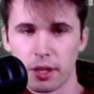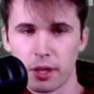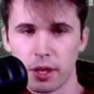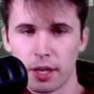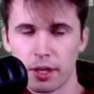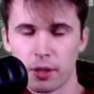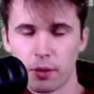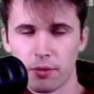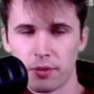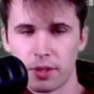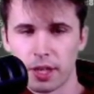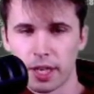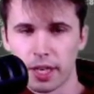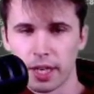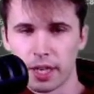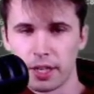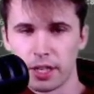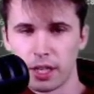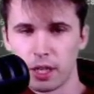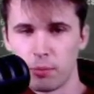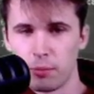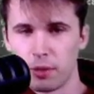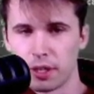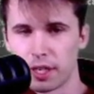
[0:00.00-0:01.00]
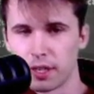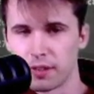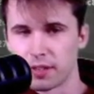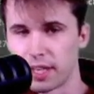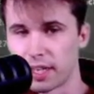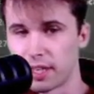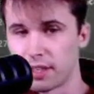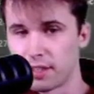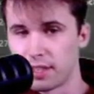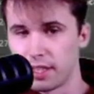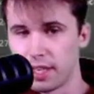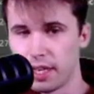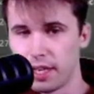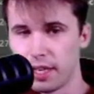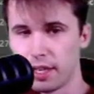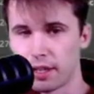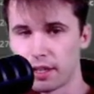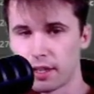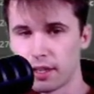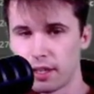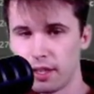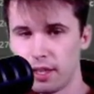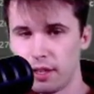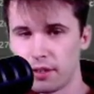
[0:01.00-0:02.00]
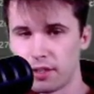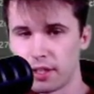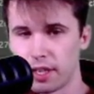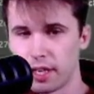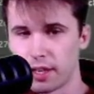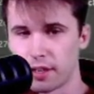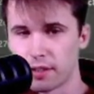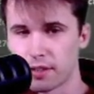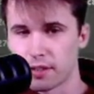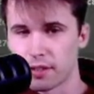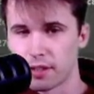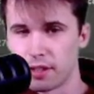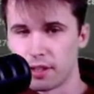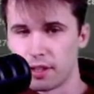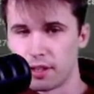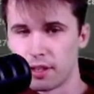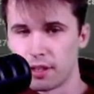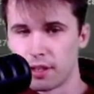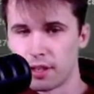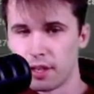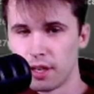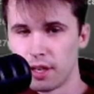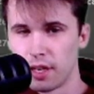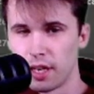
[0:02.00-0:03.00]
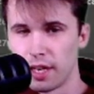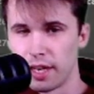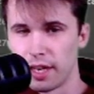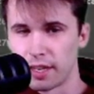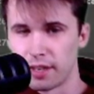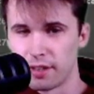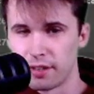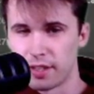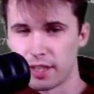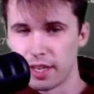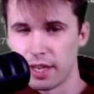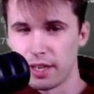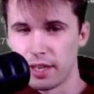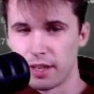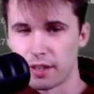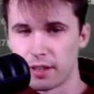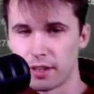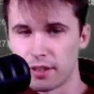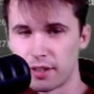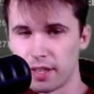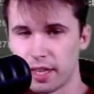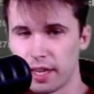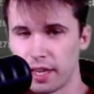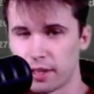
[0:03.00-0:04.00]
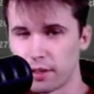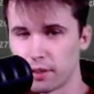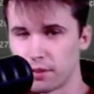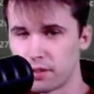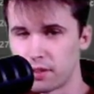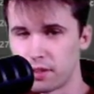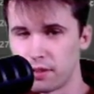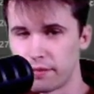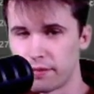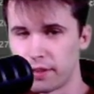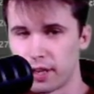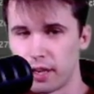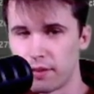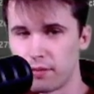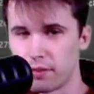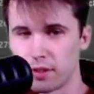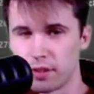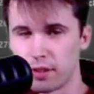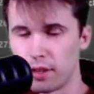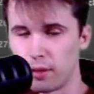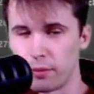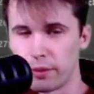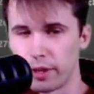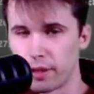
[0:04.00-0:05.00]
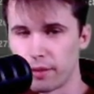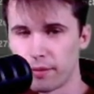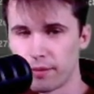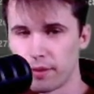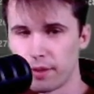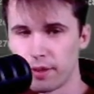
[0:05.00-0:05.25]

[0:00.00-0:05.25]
I don't think I did because I could take, he takes, and then I can take and take on c5. Anyway,